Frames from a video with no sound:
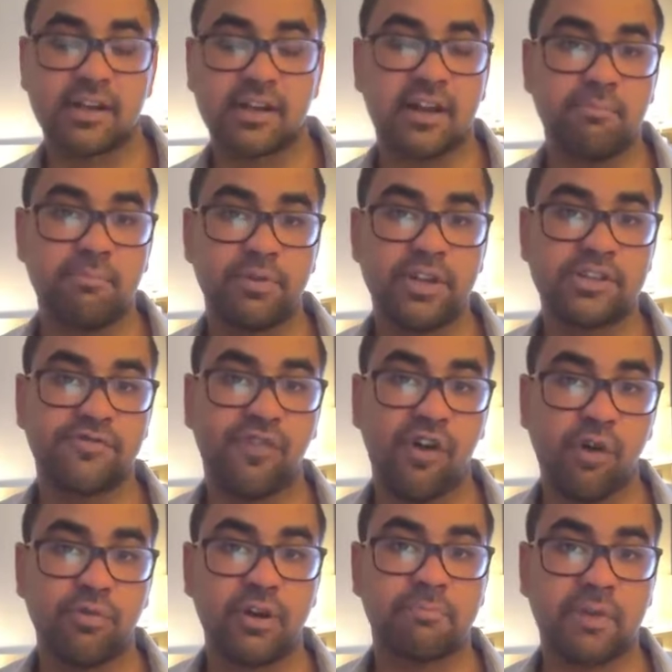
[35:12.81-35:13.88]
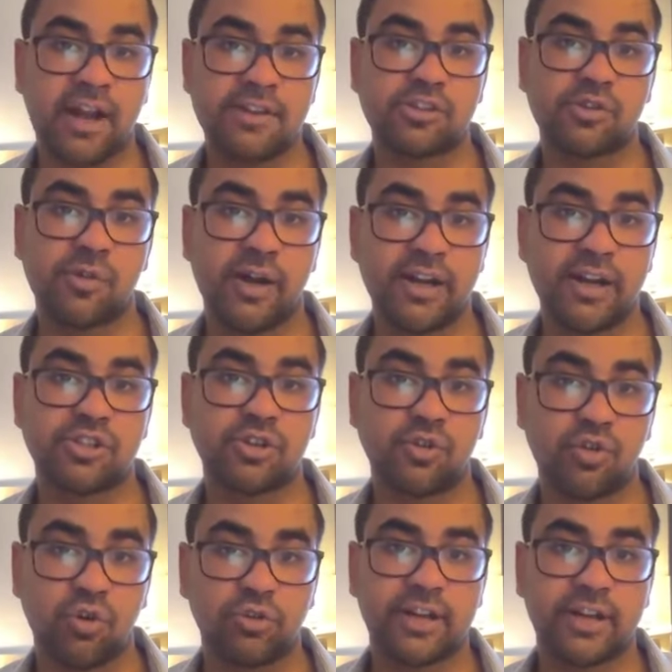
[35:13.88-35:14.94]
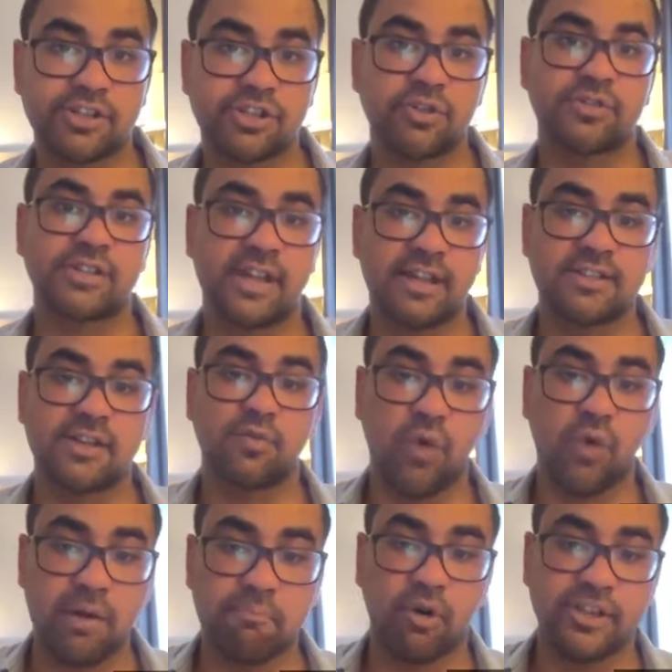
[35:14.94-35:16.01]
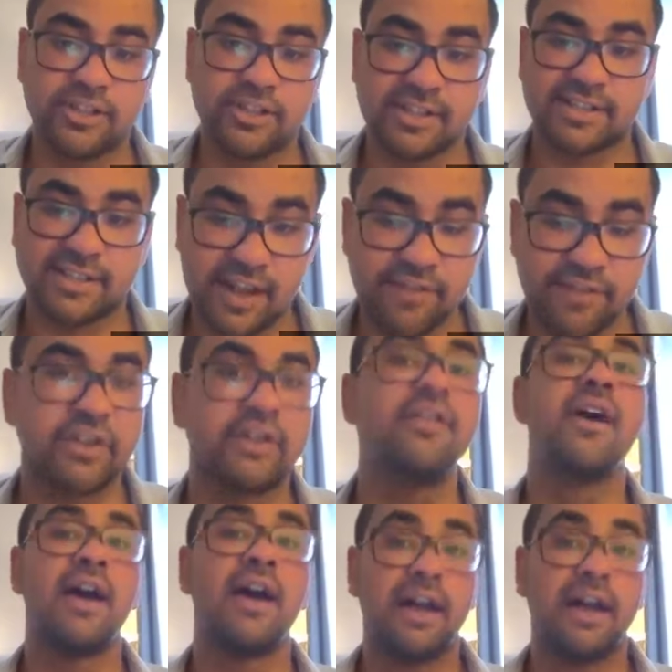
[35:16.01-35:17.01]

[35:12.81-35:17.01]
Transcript: the company's forward price to earnings to growth ratio stands at 1.67,